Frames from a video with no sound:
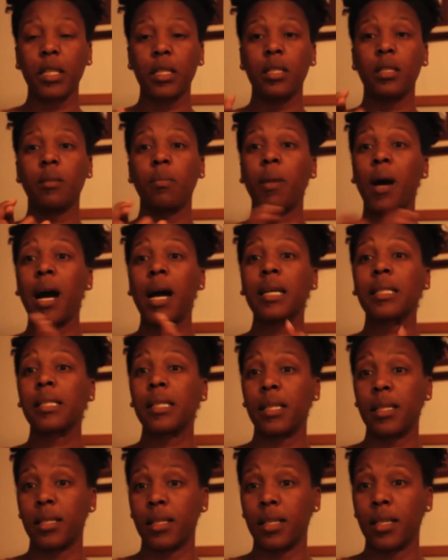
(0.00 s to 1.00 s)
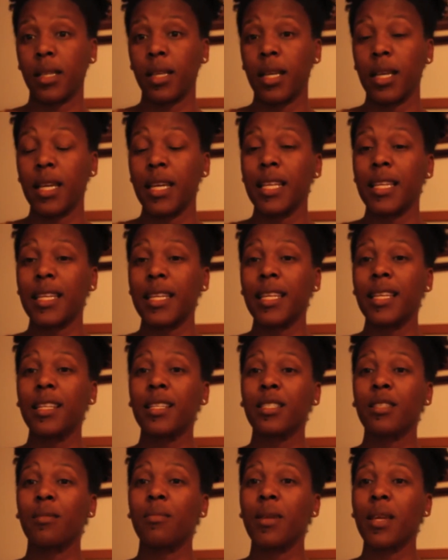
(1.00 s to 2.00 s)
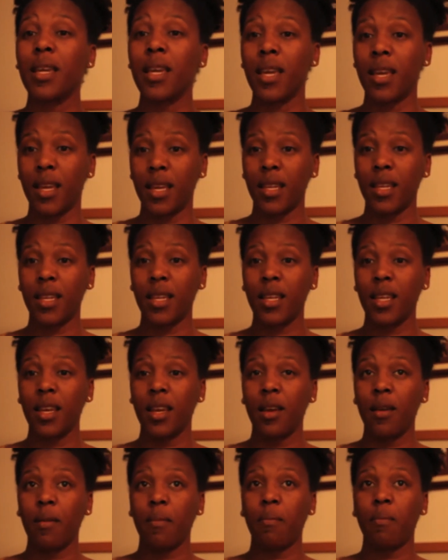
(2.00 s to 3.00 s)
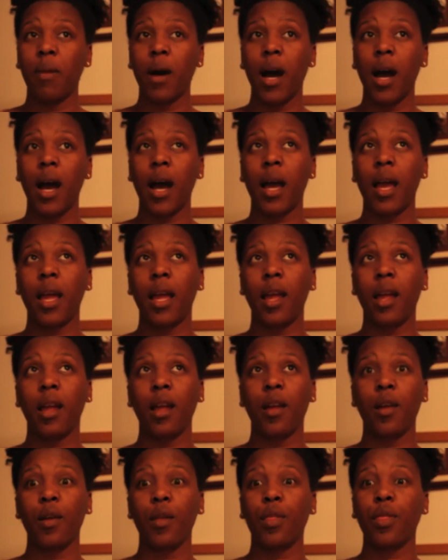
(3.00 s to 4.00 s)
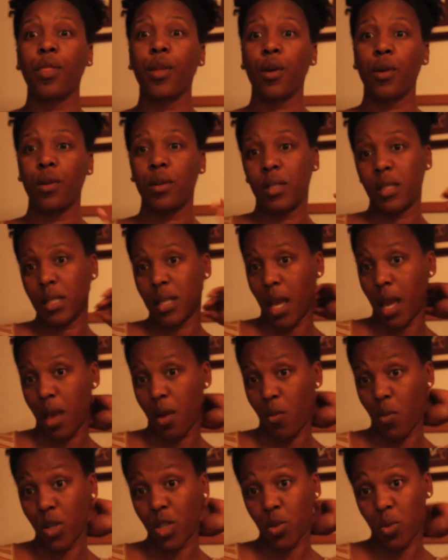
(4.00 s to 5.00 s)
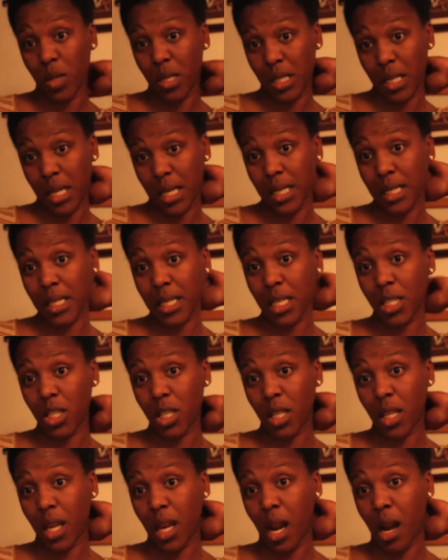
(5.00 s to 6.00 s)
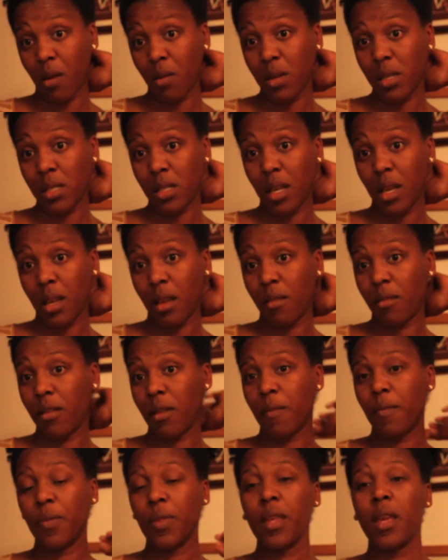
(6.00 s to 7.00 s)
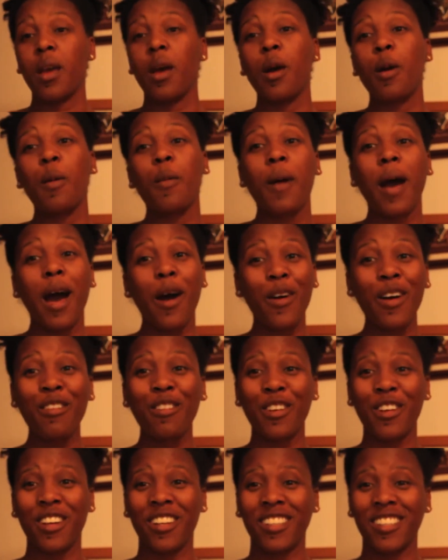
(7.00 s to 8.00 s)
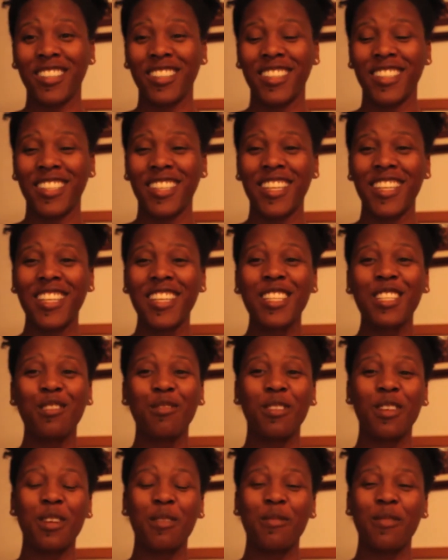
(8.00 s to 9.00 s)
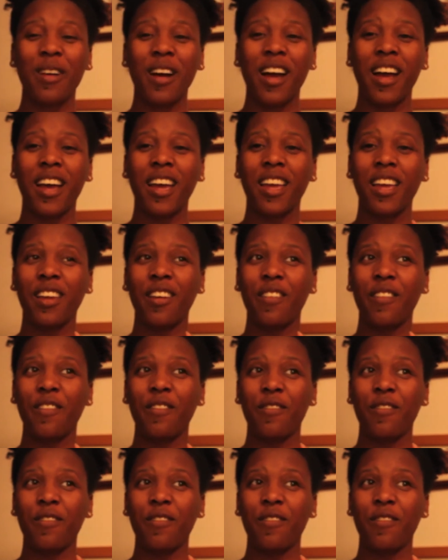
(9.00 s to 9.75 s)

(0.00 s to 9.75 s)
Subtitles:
deposit needed to be in by Thursday, which was an extension that I received. However, it needed to be in by